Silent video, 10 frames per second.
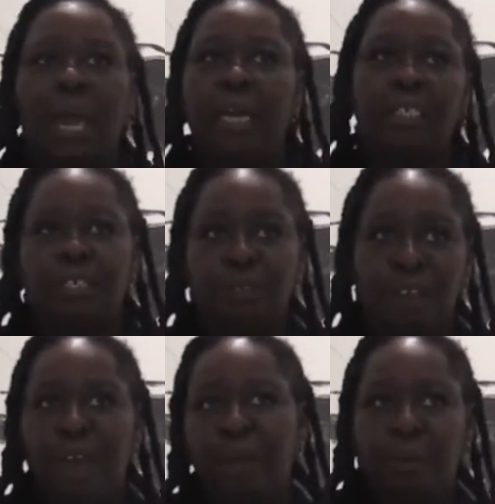how do you
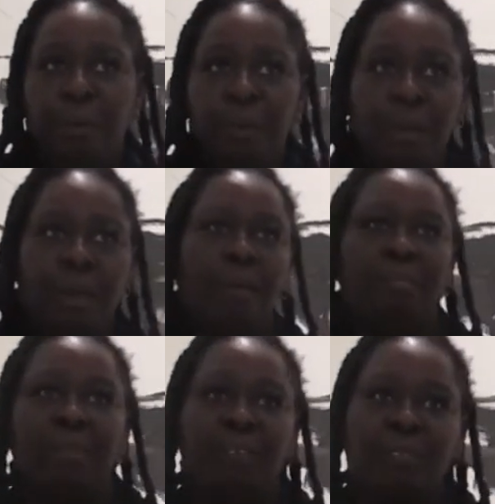
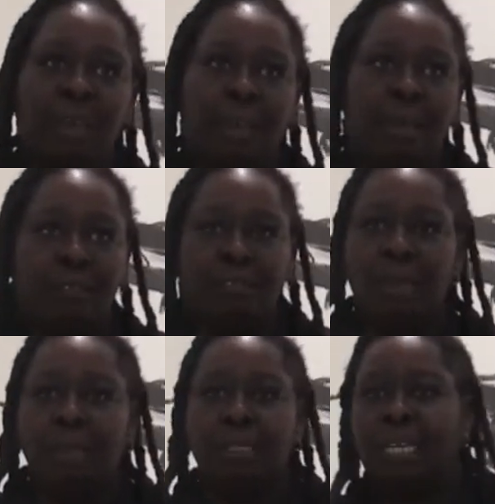know if
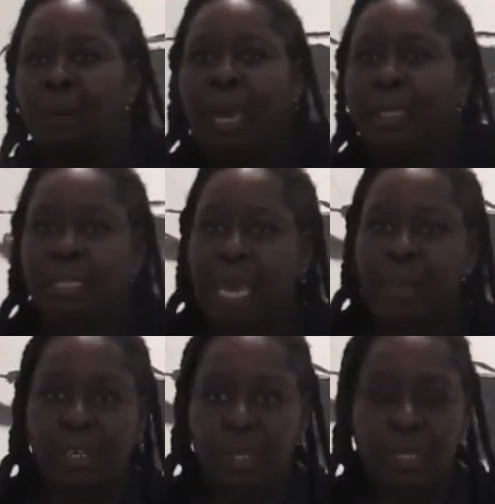they're silhouettes? How
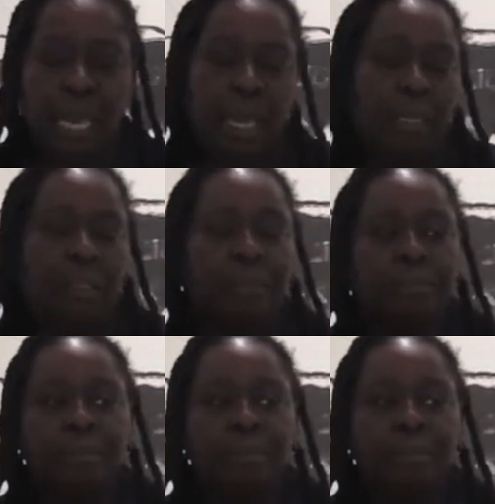can you tell?